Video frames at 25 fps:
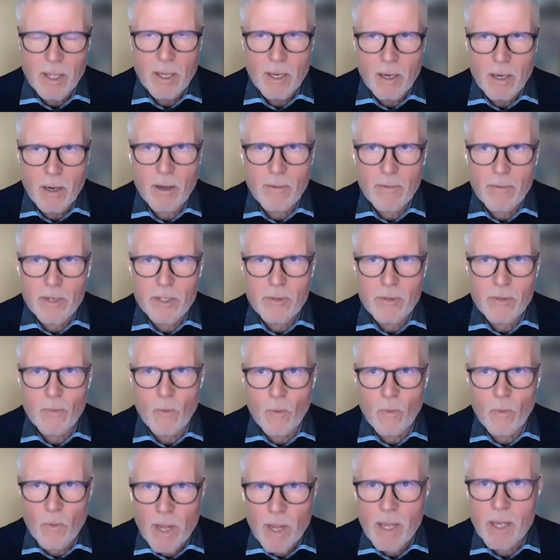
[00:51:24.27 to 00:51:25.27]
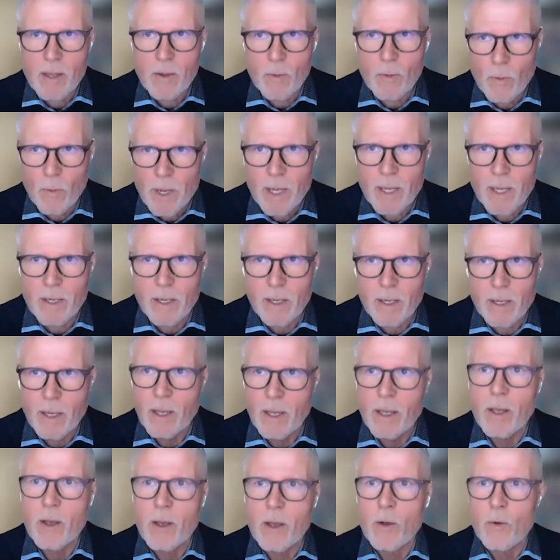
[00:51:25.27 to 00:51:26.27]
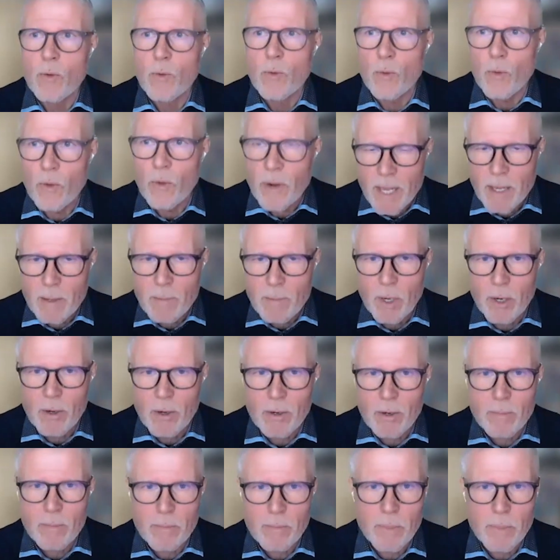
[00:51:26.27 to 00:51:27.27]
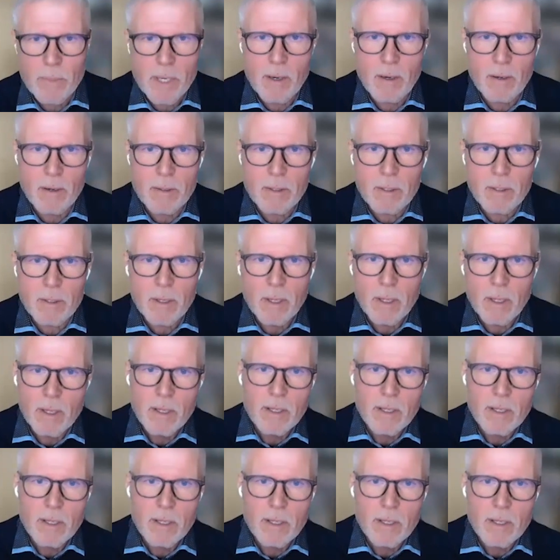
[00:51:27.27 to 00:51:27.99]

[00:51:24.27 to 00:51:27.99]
Love is way, way, way more beyond